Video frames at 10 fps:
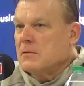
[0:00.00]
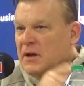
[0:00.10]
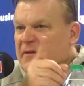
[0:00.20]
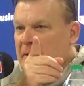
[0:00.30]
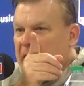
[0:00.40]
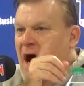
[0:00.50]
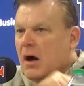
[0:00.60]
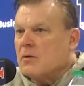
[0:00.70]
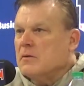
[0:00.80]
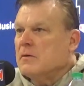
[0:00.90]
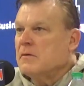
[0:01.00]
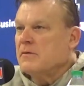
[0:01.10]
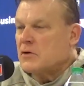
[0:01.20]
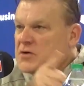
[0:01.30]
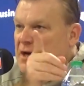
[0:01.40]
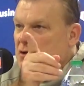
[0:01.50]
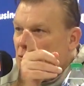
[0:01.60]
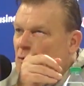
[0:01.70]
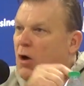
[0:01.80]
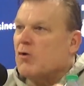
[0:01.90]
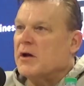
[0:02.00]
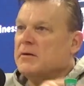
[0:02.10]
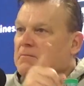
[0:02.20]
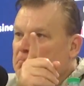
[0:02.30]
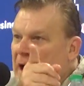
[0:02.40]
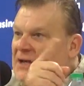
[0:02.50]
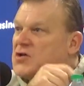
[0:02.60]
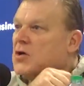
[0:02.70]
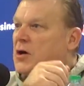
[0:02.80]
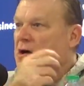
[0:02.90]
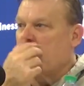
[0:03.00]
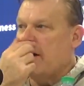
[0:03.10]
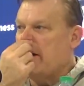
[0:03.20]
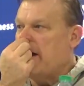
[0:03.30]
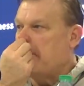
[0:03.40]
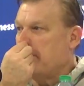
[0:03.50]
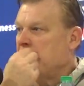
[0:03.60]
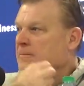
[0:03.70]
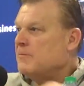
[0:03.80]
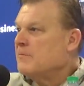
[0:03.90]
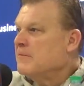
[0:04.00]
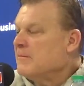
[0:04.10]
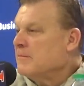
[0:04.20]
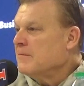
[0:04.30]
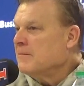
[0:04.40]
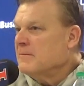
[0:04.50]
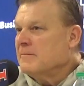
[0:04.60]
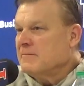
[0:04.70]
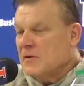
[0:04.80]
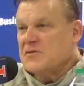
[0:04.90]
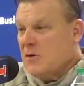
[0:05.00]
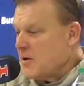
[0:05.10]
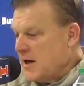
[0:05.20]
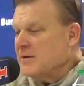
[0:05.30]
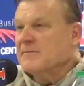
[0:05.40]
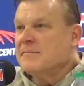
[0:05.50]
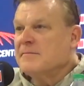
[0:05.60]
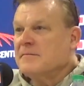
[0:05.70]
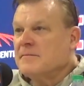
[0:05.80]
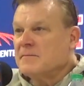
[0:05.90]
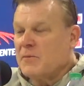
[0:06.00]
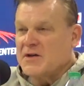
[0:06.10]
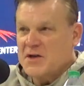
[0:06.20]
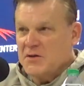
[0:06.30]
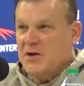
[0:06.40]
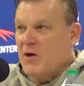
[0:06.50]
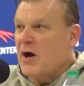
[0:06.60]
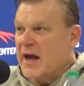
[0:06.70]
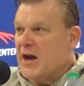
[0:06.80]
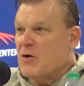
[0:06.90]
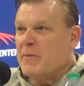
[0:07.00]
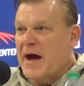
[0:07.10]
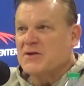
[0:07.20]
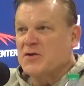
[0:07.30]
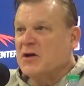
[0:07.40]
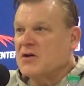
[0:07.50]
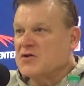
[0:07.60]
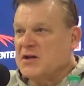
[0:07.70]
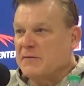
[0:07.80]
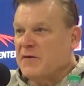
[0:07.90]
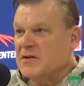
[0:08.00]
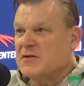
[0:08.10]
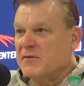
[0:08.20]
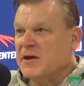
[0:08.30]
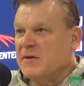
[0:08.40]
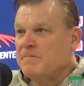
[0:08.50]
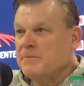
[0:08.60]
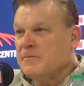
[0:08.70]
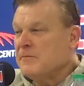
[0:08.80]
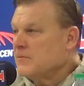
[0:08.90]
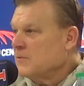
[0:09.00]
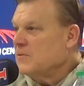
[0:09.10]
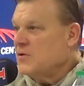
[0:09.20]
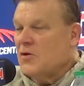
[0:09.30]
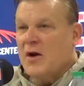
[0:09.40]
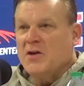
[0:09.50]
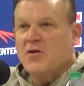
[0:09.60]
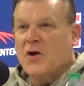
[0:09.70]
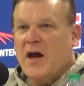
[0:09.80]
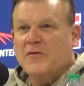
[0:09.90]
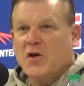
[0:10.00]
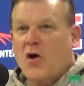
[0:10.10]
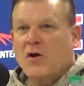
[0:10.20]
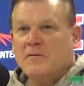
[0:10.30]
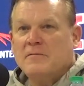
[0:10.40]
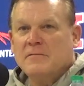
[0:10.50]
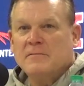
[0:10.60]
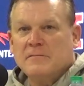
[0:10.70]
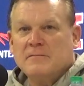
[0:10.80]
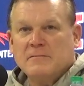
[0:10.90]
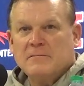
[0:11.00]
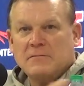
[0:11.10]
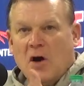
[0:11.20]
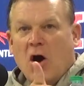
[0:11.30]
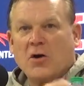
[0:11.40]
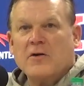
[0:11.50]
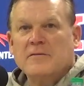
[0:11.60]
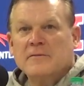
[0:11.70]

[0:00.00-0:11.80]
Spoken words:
Leave me out. Those guys are rolling. Matt's cooking right now. I said, okay. But I said, you know, I got to go back to you because defensively, you're gonna have to guard Hogger.